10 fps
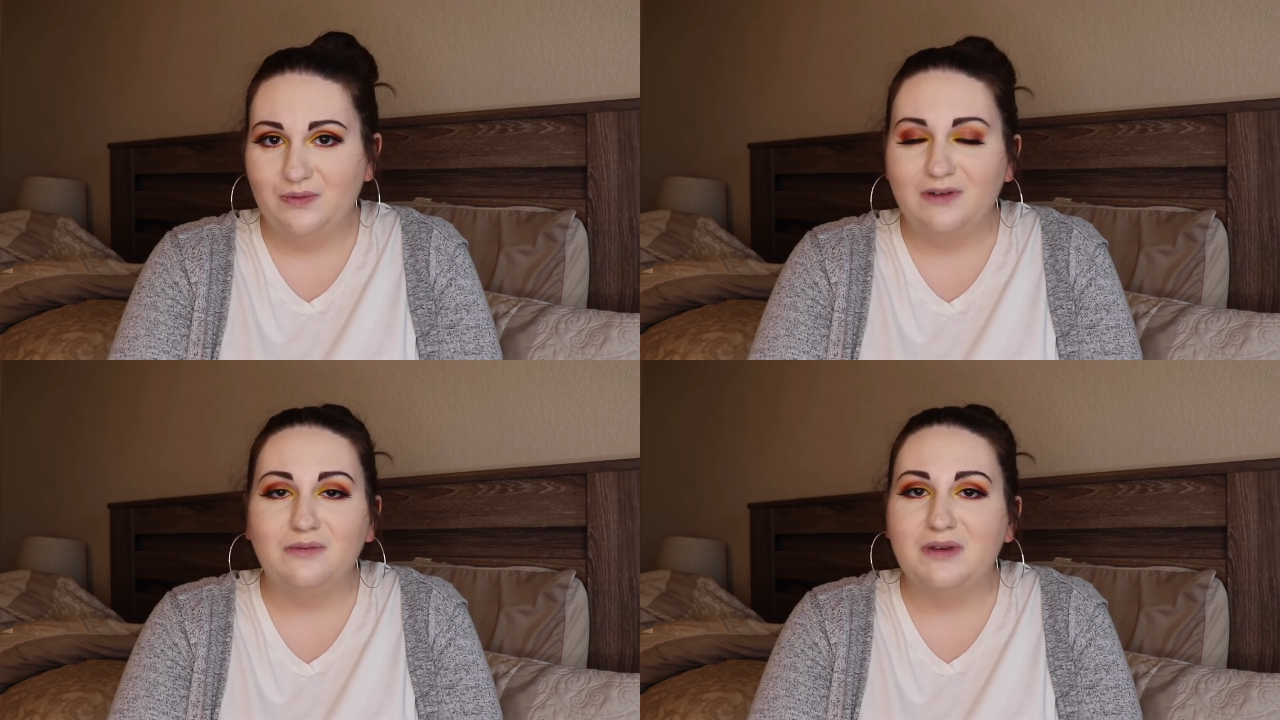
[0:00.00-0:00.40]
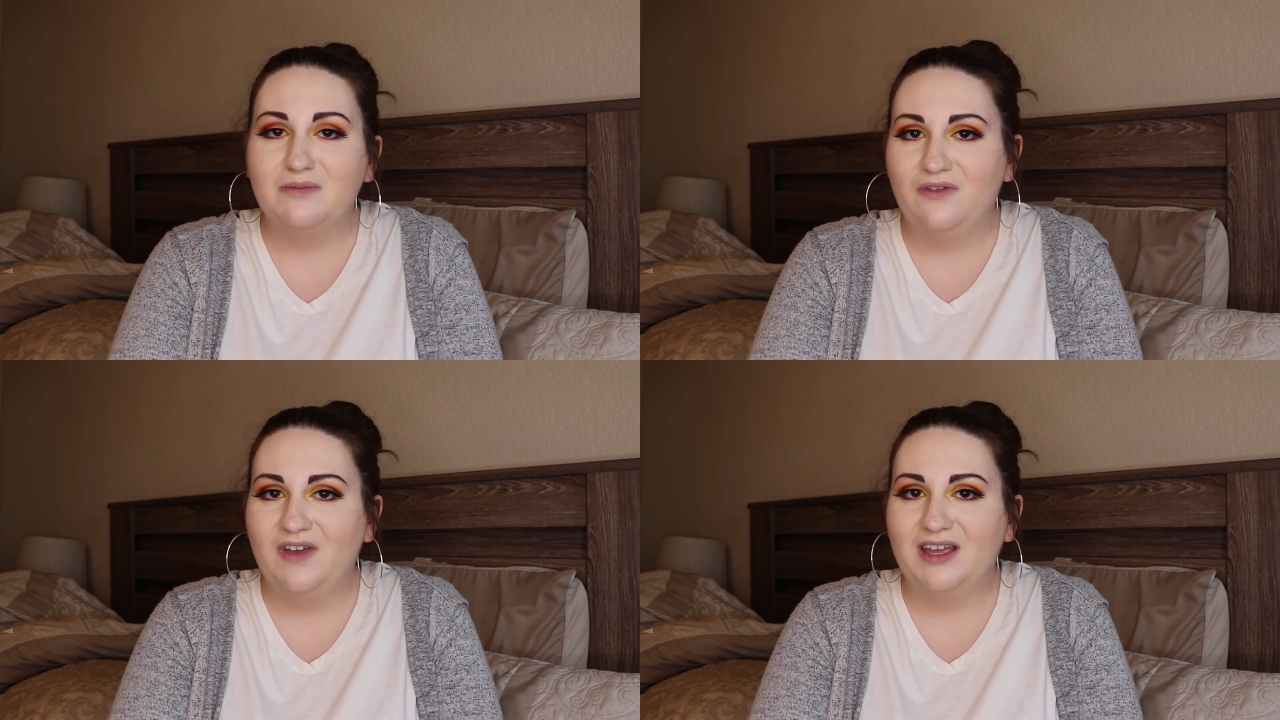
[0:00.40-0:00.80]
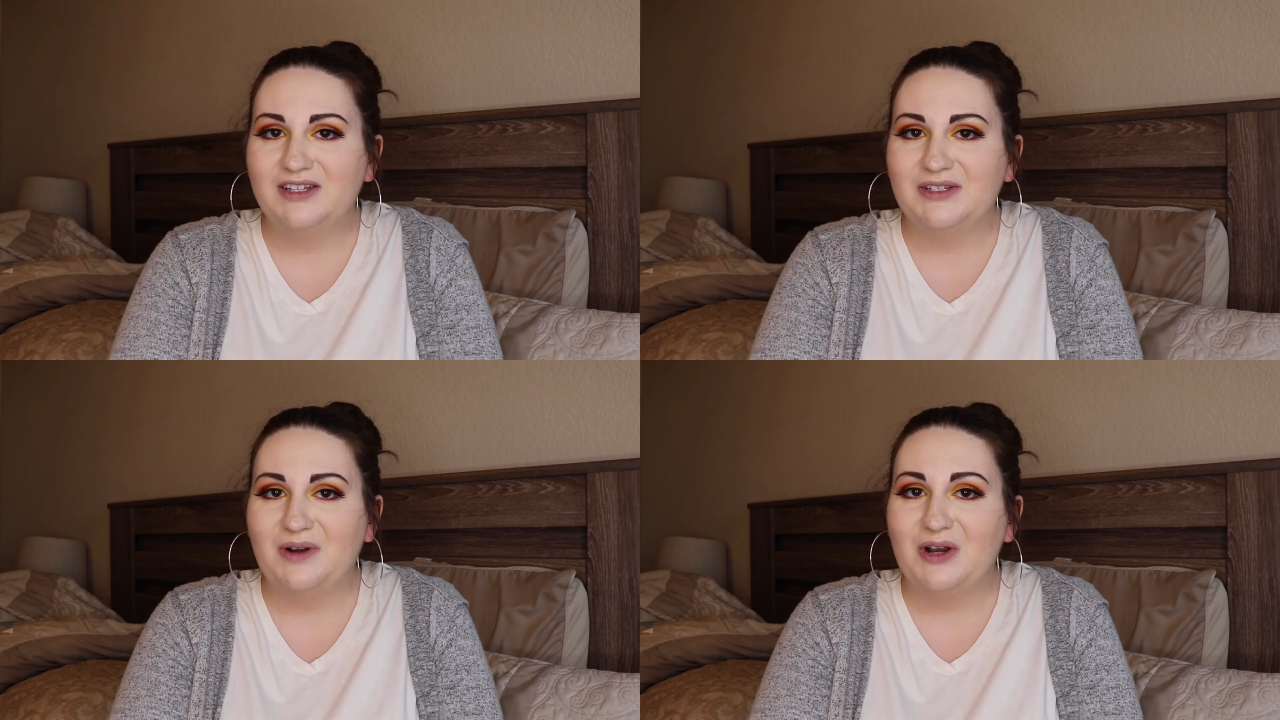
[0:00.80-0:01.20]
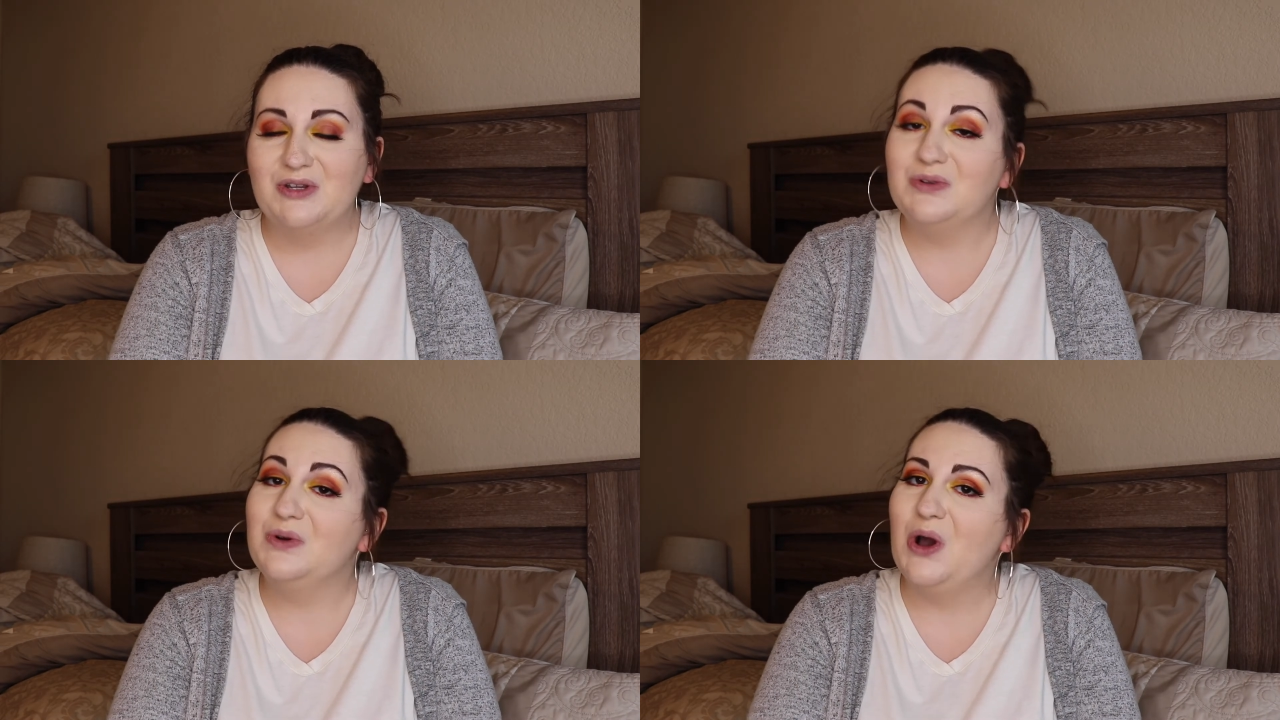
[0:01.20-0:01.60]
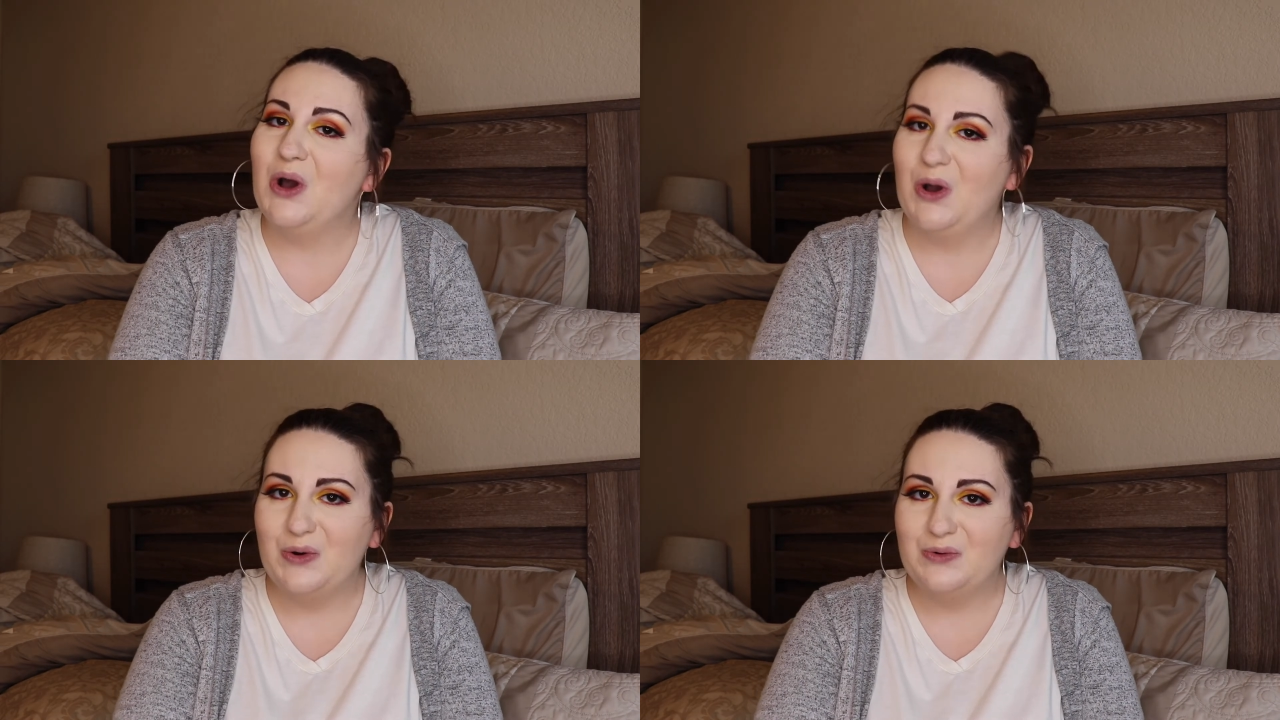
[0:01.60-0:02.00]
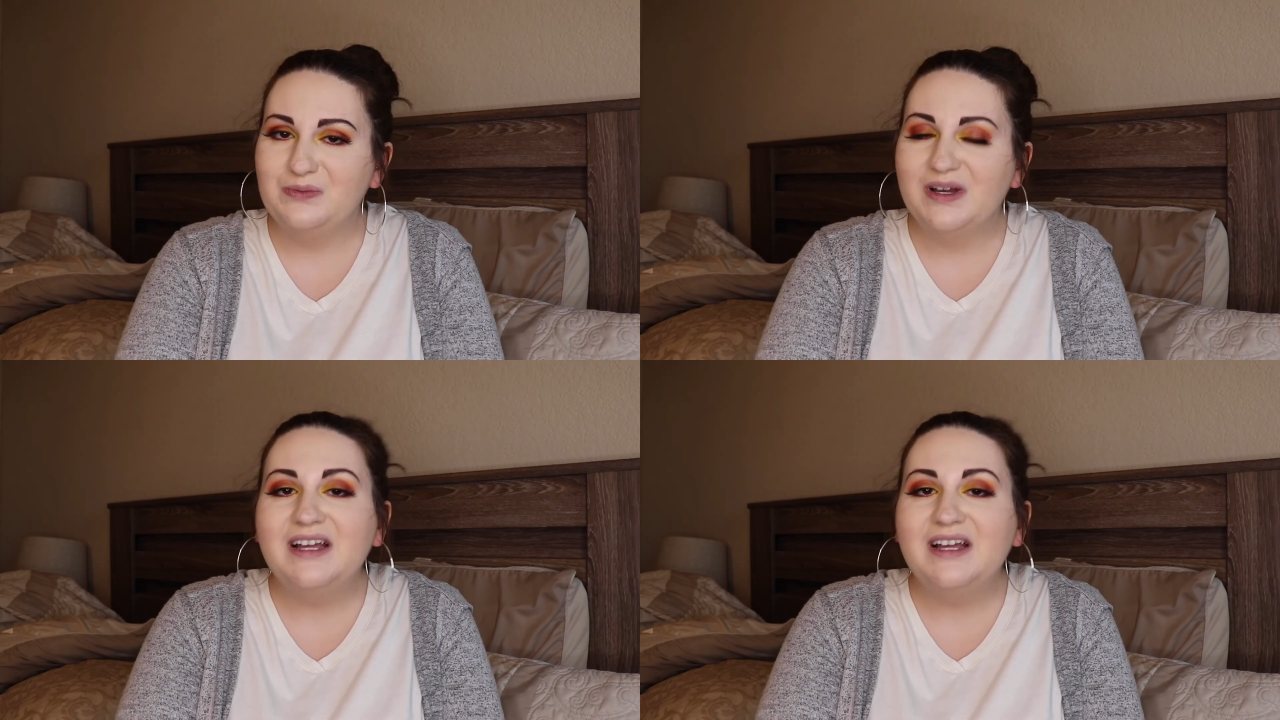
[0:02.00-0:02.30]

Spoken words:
we will be moving into our new home.